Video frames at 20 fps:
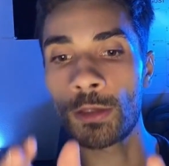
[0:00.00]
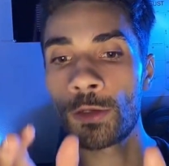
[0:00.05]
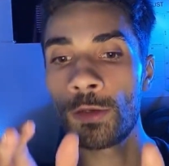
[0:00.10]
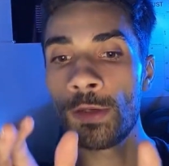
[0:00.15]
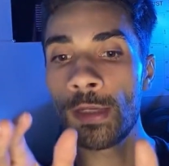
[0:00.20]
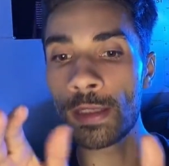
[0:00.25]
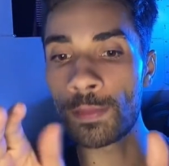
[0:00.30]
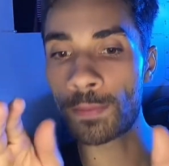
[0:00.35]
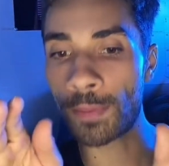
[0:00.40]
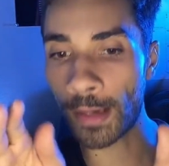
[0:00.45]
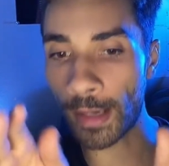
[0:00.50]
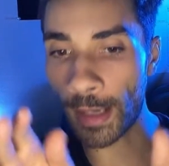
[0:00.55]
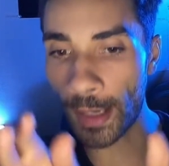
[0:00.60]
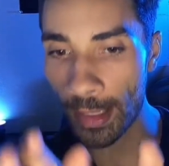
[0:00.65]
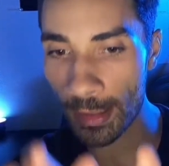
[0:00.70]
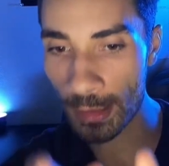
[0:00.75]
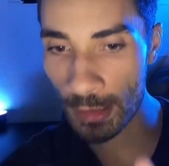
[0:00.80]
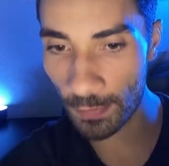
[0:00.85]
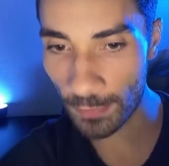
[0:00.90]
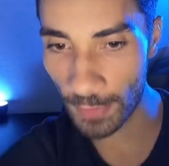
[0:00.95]
you need
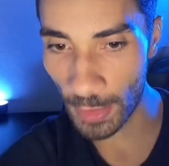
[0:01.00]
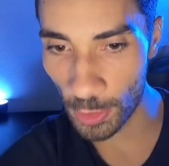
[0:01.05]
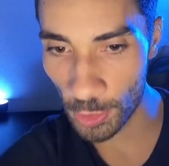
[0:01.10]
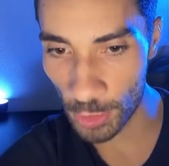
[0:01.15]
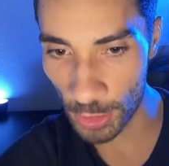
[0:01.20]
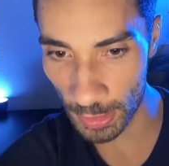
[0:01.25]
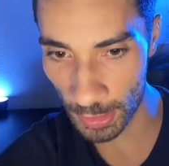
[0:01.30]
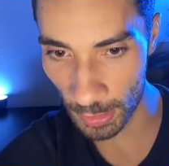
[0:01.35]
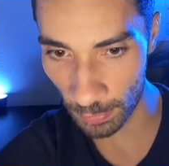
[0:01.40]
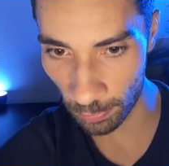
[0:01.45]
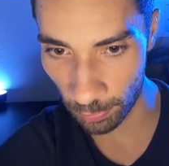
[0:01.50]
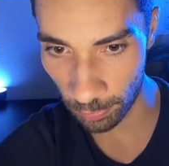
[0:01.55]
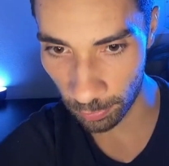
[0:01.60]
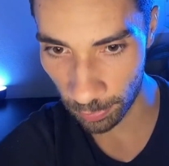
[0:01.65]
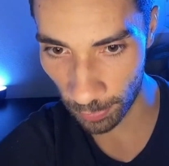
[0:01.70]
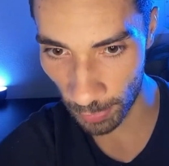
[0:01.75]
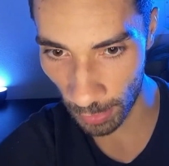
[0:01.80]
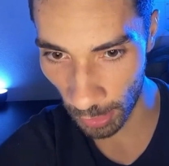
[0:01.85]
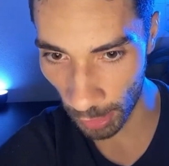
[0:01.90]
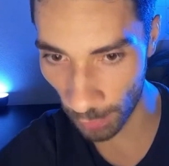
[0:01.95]
positive energy to
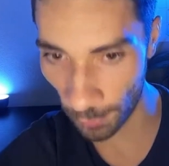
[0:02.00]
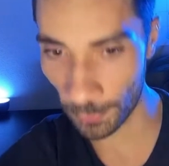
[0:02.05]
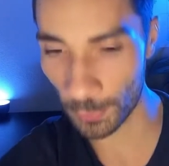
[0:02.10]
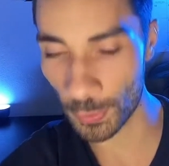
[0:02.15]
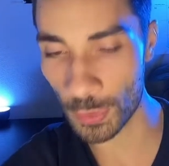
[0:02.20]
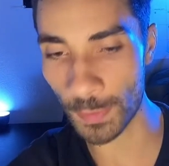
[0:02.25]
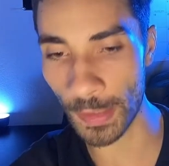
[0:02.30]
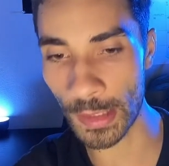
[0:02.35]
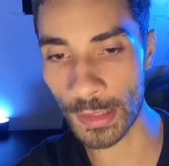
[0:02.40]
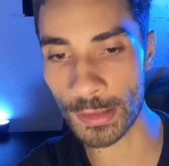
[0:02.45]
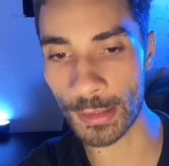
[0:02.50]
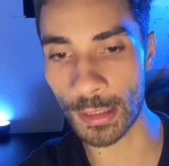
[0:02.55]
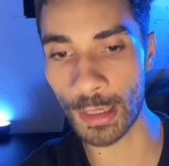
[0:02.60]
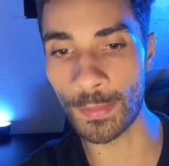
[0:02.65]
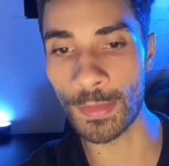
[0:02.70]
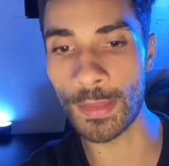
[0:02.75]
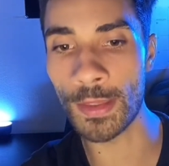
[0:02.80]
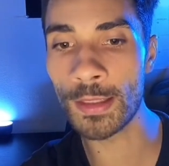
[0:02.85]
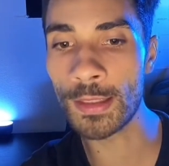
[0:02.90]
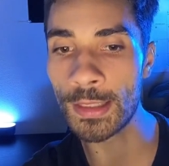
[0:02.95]
cut through space
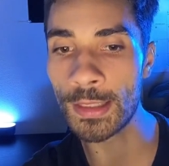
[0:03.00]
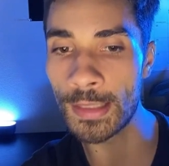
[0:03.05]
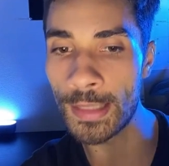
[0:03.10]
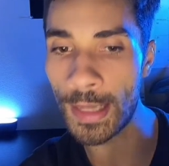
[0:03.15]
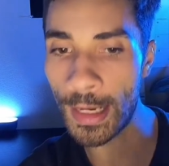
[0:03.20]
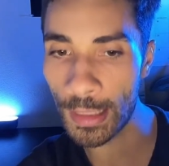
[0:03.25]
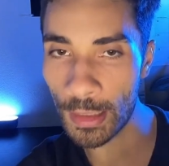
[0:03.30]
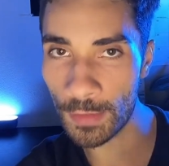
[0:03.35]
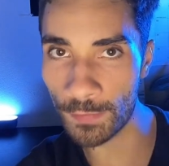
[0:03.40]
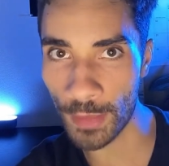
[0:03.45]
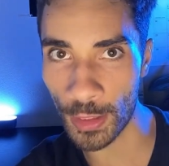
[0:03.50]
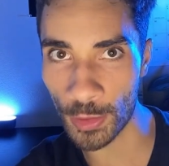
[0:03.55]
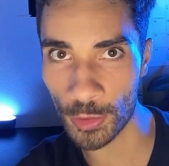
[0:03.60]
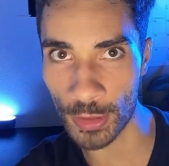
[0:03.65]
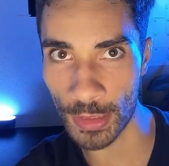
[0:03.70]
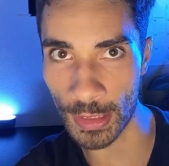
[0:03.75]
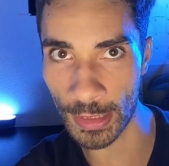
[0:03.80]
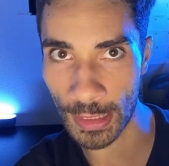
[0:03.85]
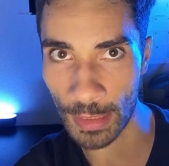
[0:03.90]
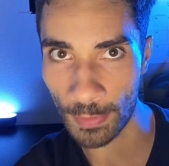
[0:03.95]
time, but need negative
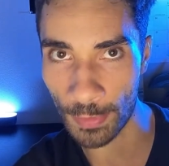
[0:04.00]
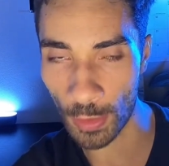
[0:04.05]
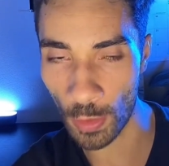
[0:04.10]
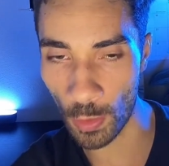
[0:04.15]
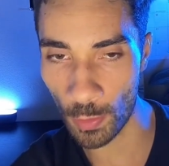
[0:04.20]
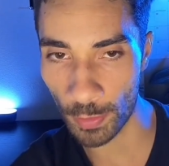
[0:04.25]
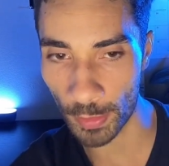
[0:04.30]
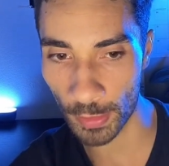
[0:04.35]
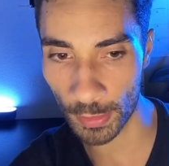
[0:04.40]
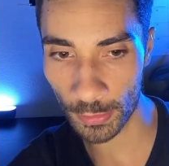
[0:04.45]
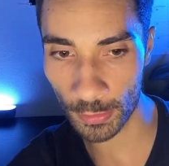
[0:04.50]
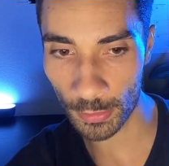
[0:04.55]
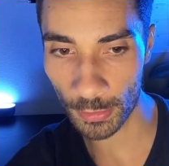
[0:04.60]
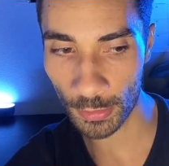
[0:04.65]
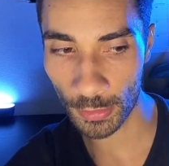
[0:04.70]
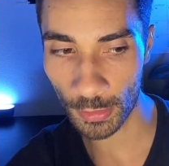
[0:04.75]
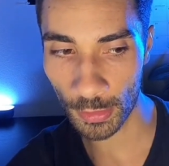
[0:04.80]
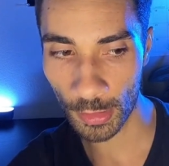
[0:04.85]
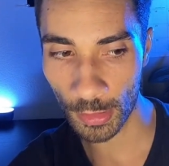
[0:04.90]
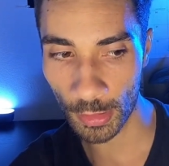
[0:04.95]
energy to keep it open.
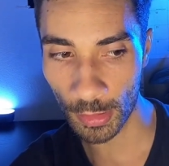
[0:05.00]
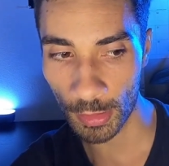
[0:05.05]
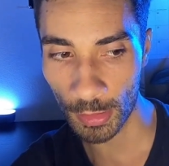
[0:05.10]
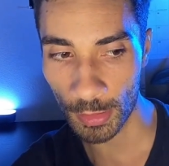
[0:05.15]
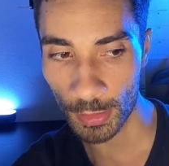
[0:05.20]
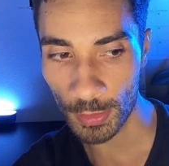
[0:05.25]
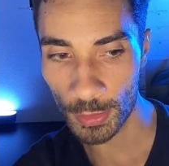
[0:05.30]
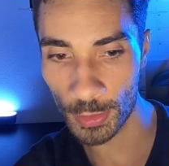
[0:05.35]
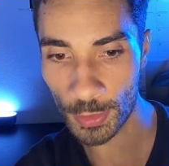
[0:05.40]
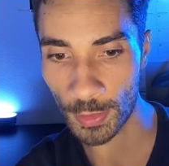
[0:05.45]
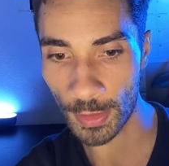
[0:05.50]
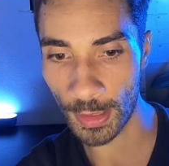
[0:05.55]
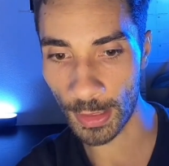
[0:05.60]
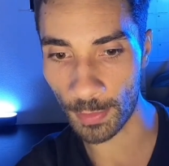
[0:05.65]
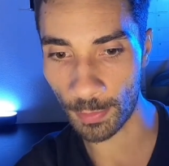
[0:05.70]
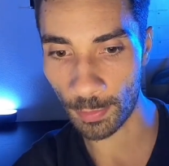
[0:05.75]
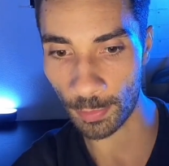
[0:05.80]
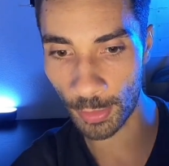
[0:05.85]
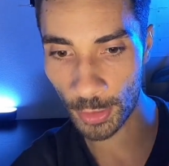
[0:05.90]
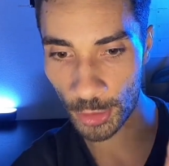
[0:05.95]
So you got
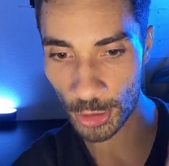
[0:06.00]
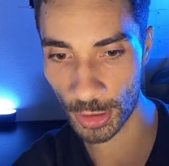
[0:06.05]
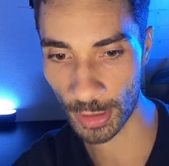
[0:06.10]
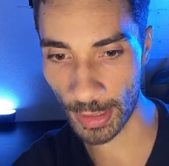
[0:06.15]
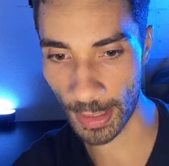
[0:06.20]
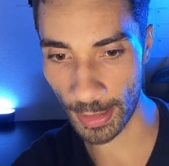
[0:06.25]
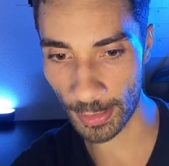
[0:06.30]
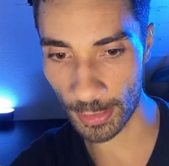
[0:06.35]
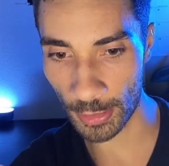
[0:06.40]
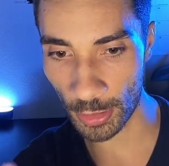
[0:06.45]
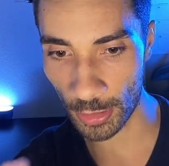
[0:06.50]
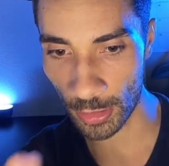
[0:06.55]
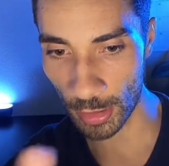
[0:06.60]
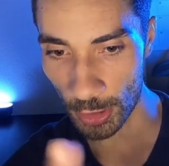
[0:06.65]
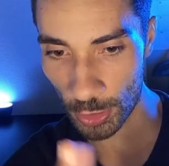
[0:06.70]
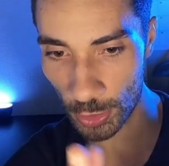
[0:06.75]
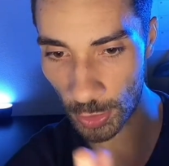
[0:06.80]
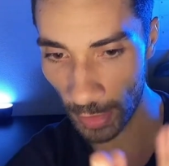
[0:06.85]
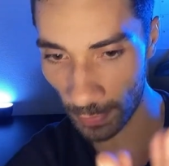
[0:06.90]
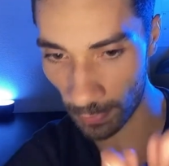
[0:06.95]
to push it.
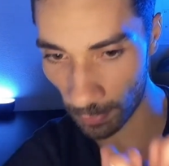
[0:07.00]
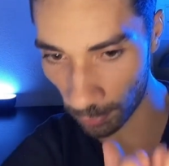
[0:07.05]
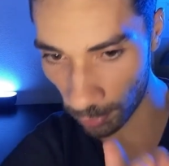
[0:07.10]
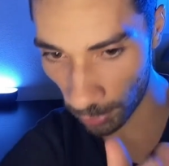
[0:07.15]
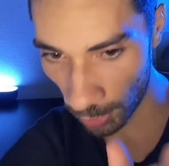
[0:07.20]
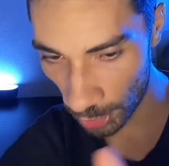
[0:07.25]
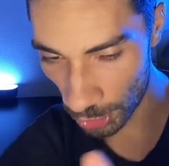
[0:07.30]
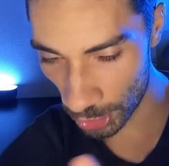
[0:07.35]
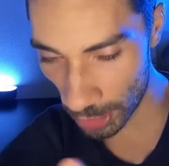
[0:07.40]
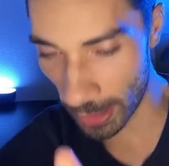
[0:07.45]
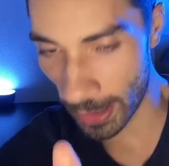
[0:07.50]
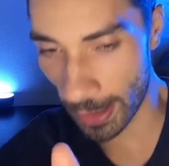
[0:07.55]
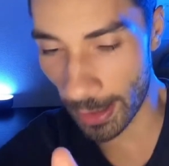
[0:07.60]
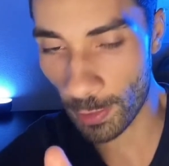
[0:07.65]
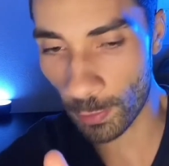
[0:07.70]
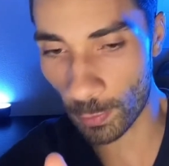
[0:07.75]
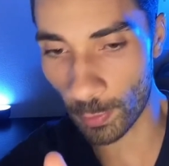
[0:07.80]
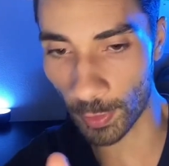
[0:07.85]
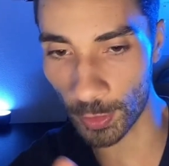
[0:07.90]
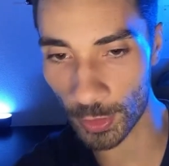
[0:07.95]
So you have to push it
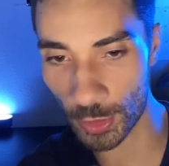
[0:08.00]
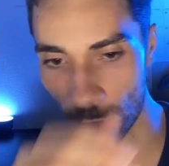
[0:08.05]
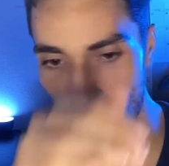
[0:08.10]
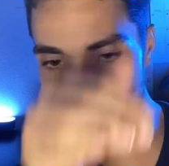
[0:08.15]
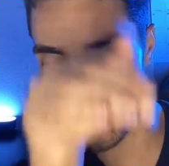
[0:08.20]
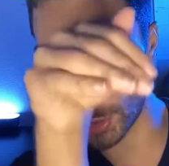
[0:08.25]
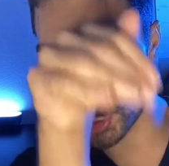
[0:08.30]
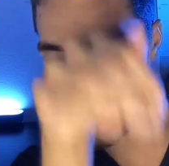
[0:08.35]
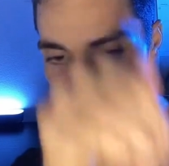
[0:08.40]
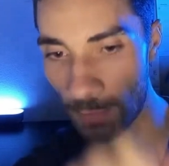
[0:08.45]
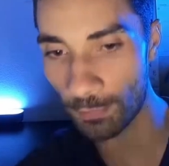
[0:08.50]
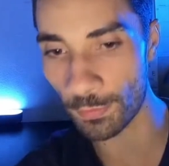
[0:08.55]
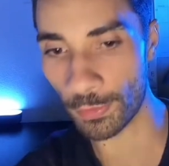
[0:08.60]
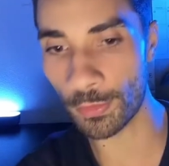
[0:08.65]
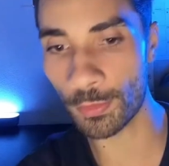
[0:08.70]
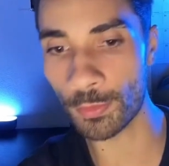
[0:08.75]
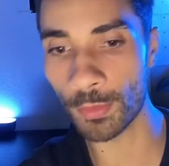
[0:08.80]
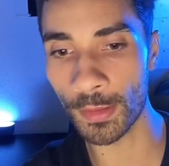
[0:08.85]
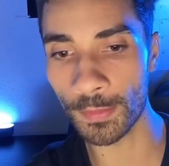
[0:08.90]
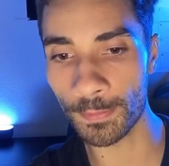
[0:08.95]
outwards so you can travel
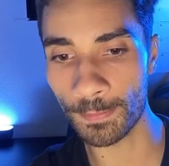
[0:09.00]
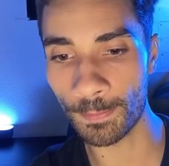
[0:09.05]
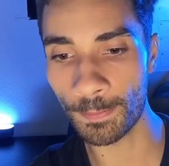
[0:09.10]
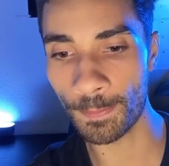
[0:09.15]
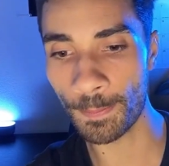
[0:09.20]
through it.